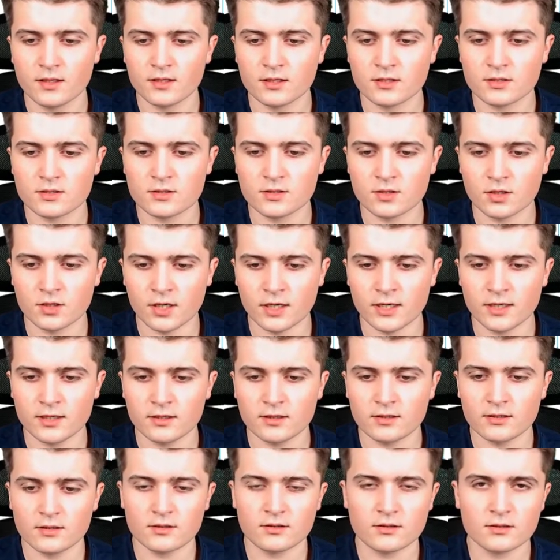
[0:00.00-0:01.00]
So
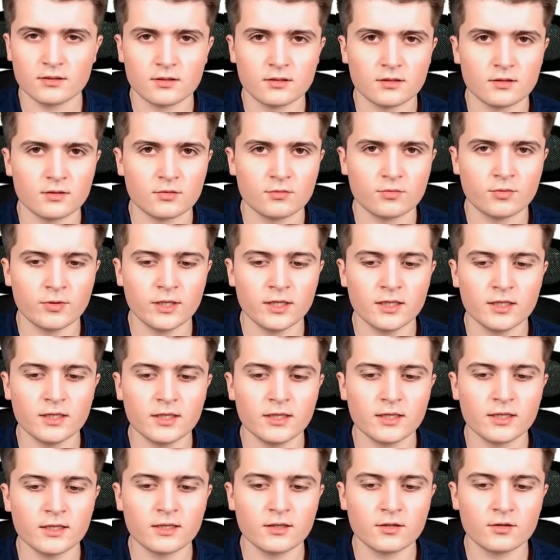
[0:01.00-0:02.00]
I
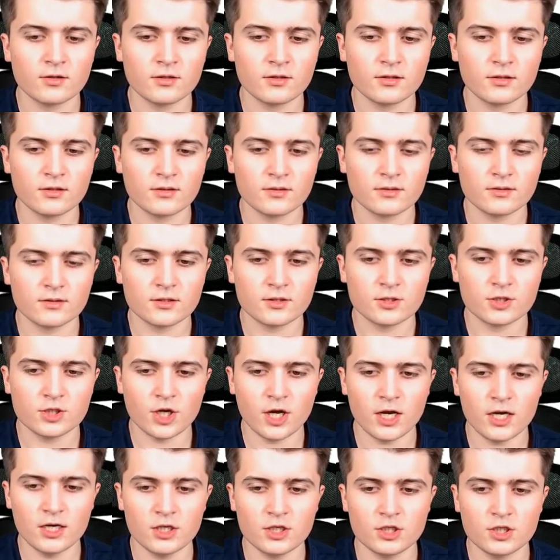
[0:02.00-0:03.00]
quickly
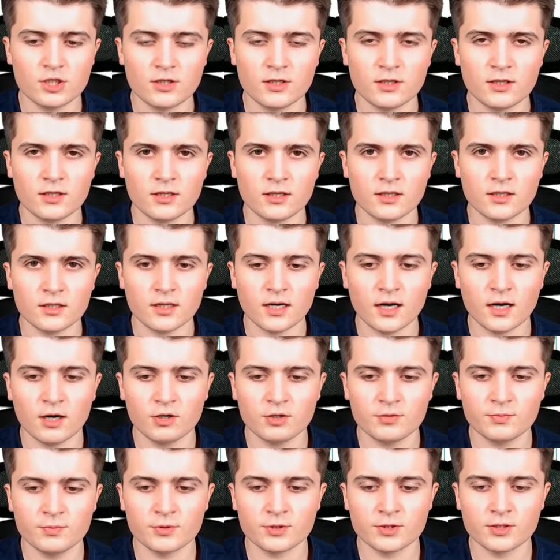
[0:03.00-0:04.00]
changed the
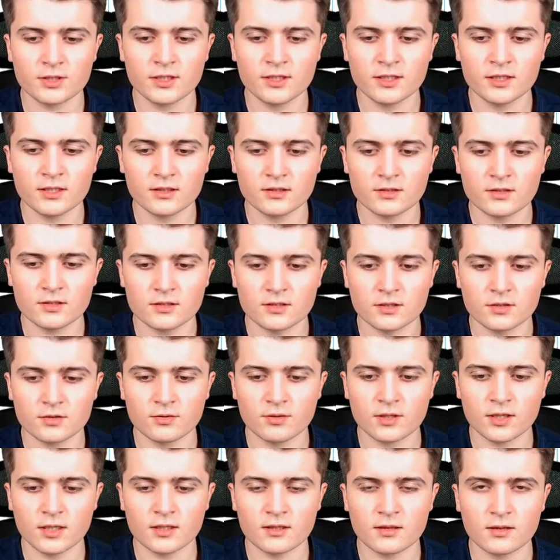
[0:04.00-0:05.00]
output here so
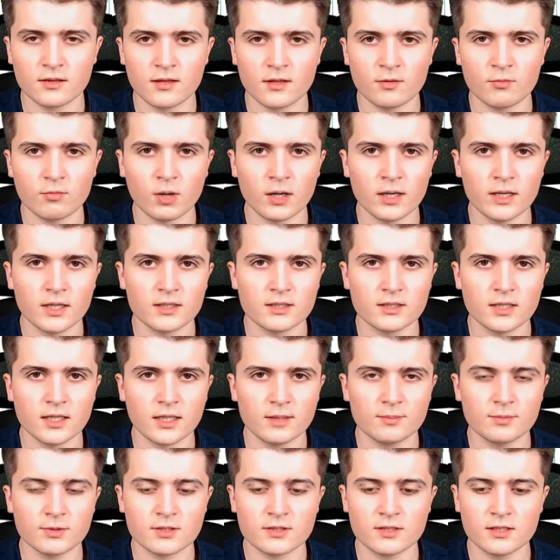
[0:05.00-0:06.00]
that the wire
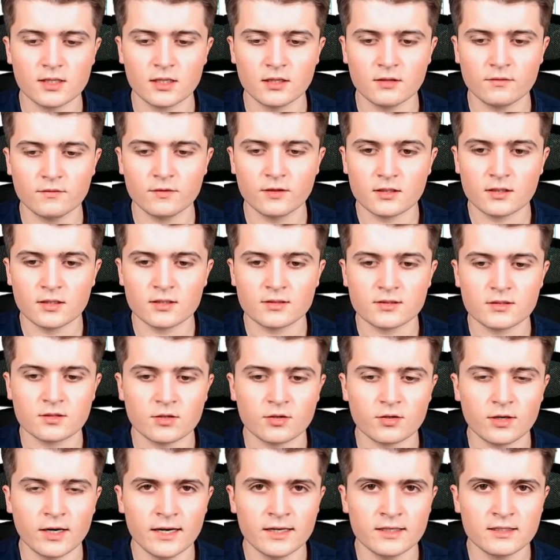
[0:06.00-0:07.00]
type itself is
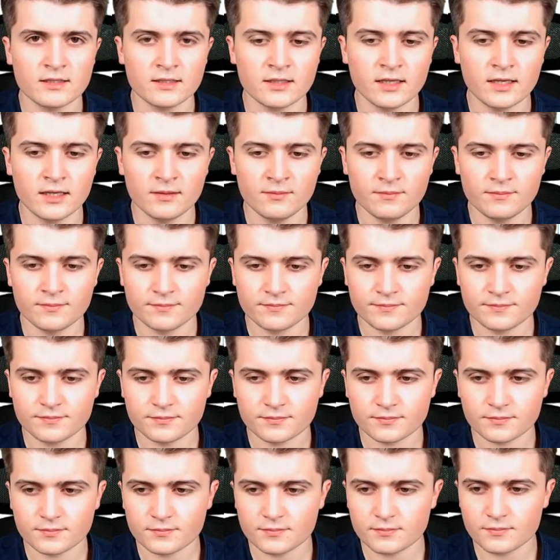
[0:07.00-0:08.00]
correct again.
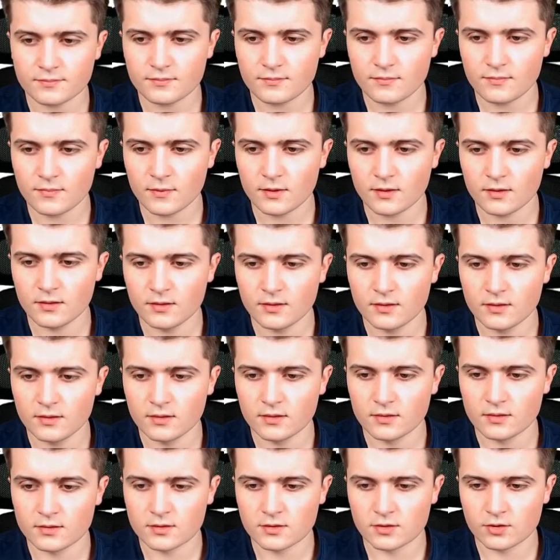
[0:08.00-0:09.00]

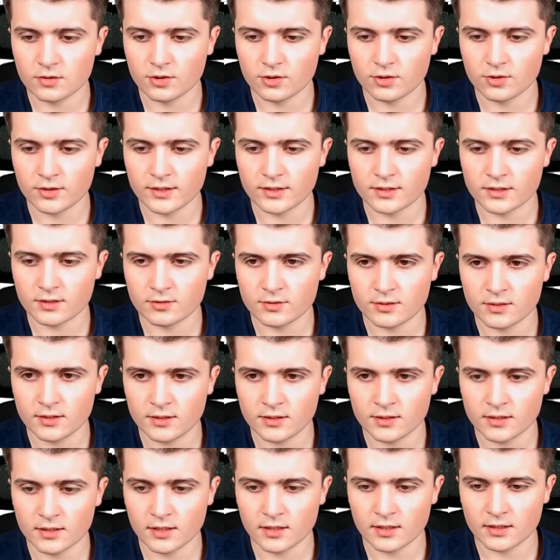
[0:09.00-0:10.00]
So going down
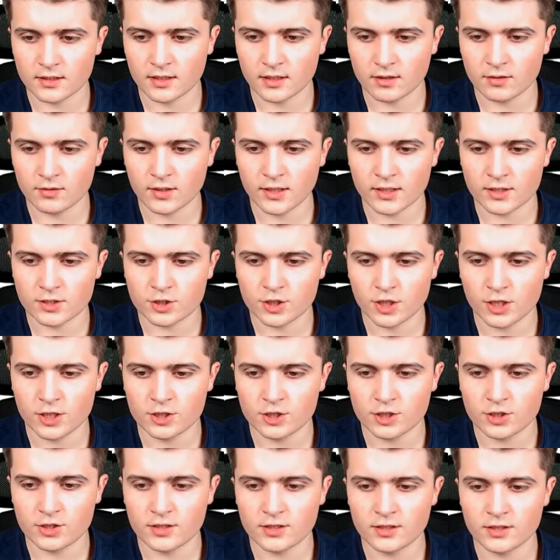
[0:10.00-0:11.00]
here, and now I
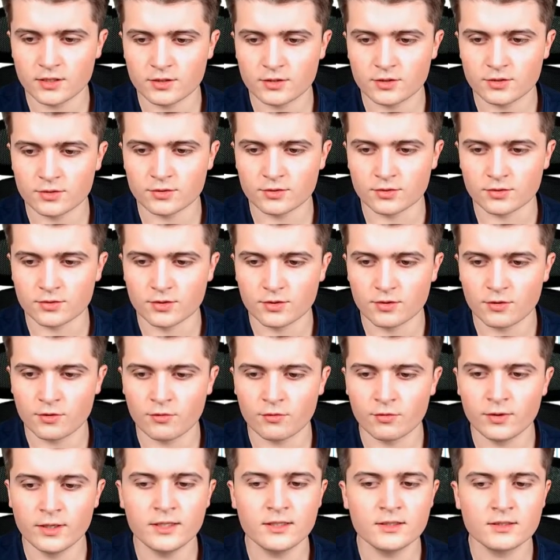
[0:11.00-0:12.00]
change it here to
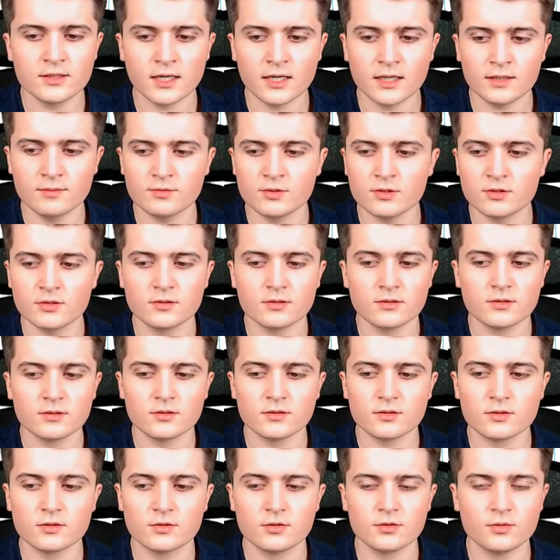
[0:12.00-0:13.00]
3 times
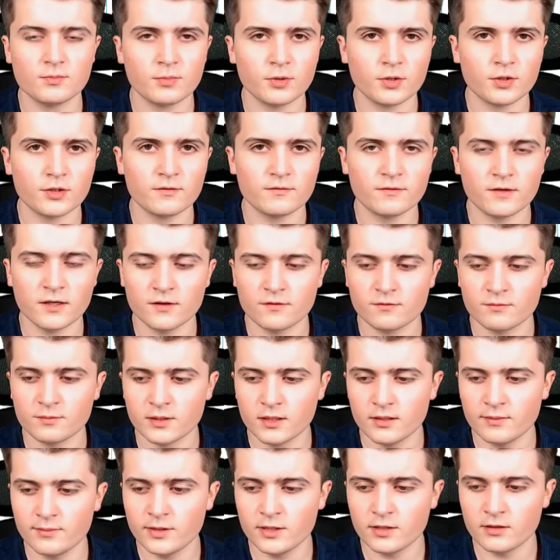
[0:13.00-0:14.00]
2.5
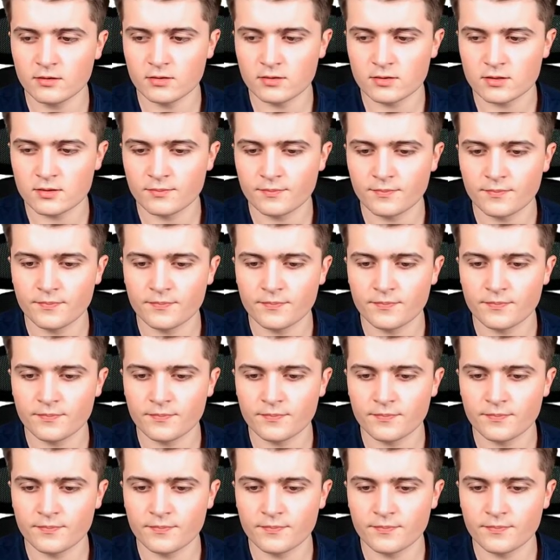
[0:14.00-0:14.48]
millimeters,